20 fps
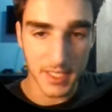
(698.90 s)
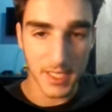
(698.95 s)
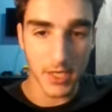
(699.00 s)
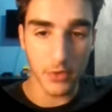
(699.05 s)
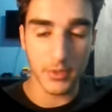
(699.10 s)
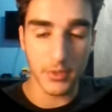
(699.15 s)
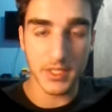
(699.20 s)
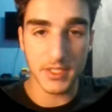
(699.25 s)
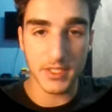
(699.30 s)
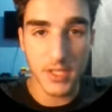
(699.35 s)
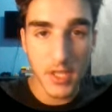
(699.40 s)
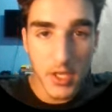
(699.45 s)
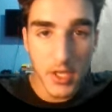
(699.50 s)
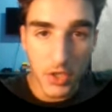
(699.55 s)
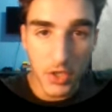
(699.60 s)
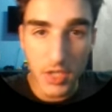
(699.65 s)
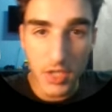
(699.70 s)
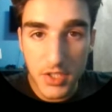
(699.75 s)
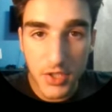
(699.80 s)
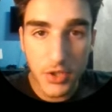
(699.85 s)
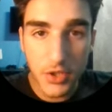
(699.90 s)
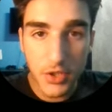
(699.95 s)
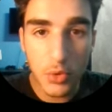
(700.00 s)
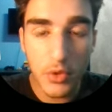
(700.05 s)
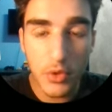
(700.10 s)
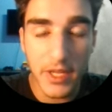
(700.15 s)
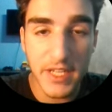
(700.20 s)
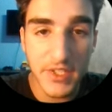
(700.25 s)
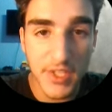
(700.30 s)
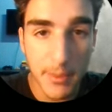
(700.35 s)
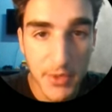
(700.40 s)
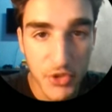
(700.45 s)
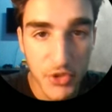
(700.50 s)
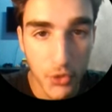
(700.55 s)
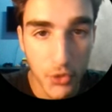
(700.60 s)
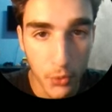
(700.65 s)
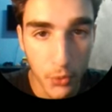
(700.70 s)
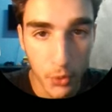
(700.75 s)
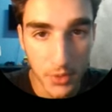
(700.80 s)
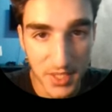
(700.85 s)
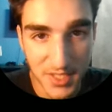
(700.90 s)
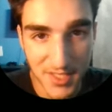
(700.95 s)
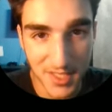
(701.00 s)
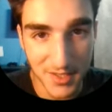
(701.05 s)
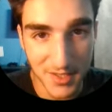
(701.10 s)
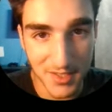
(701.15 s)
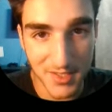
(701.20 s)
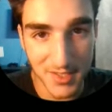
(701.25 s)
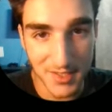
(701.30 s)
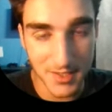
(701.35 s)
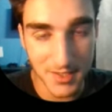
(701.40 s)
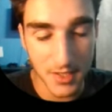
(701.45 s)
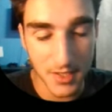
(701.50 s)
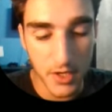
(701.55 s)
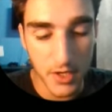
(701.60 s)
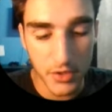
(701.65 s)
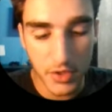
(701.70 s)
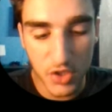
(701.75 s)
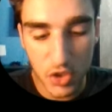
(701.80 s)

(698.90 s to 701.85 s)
say here is you need to utilize the muscle protein synthesis.